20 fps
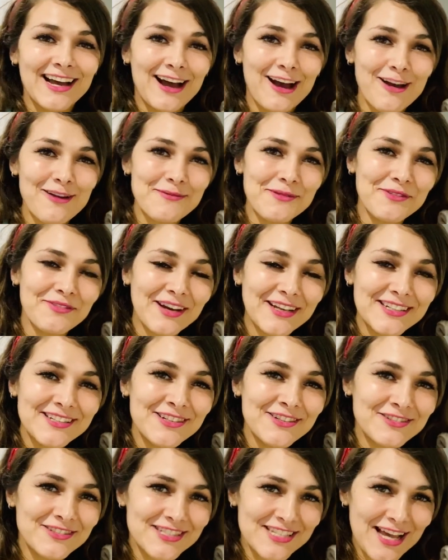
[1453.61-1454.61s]
I hope you've had a
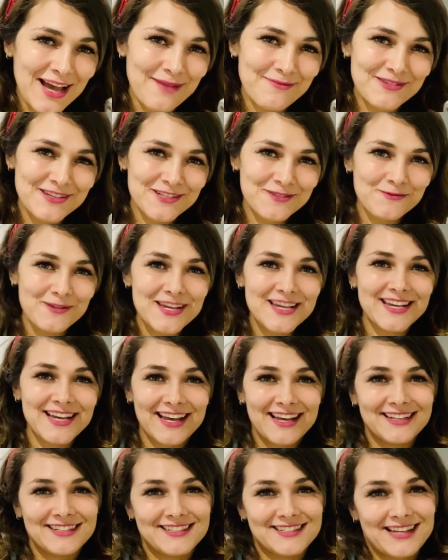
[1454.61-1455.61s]
good time this week
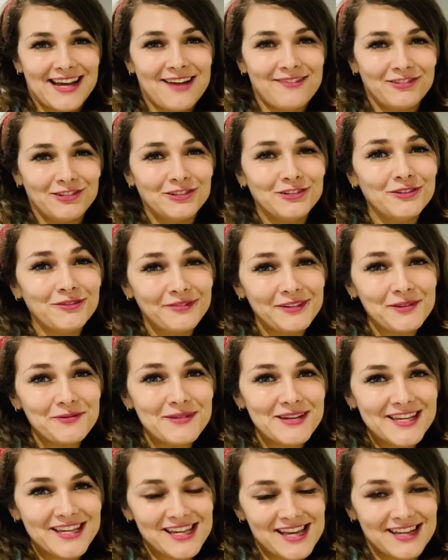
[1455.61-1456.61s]
and have a lovely
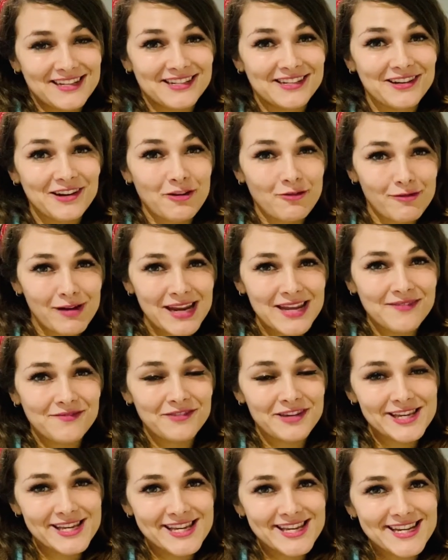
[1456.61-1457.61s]
weekend and a great
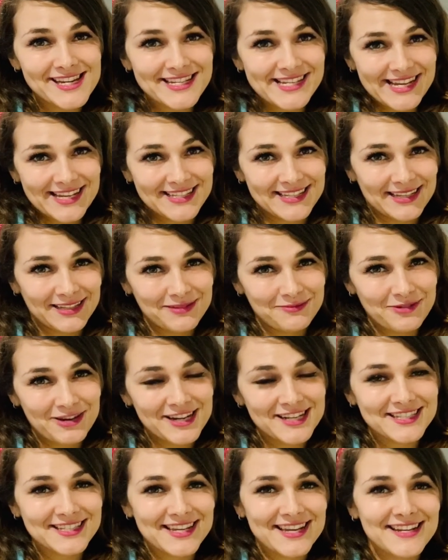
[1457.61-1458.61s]
VE day
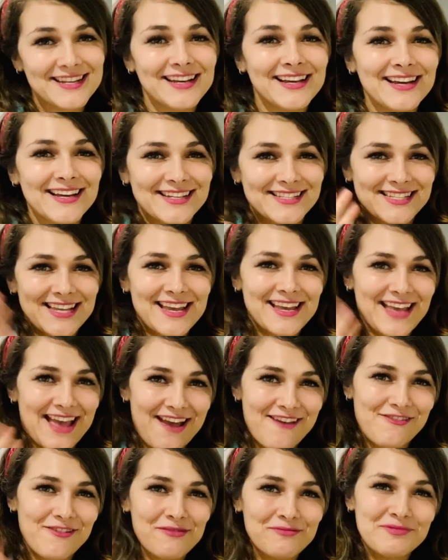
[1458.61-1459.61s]
celebrating. Take
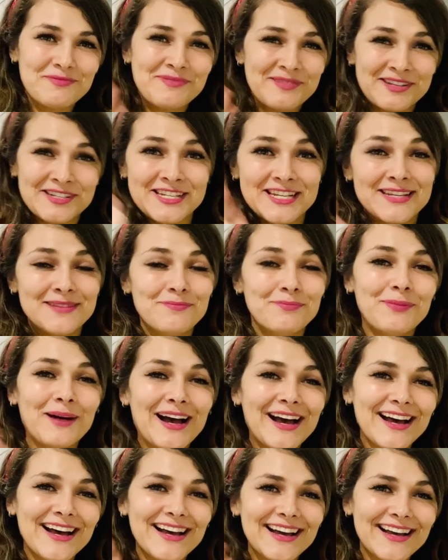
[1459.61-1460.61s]
care everybody.
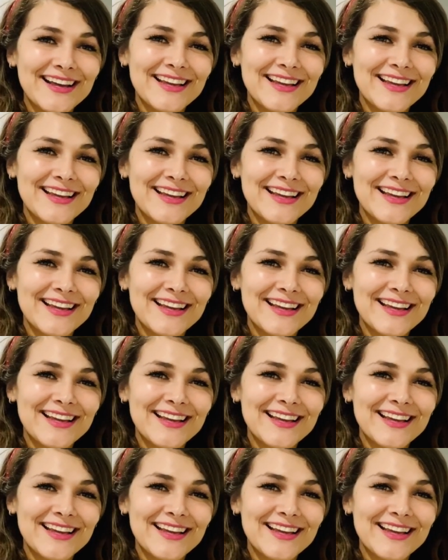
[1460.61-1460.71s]
Bye!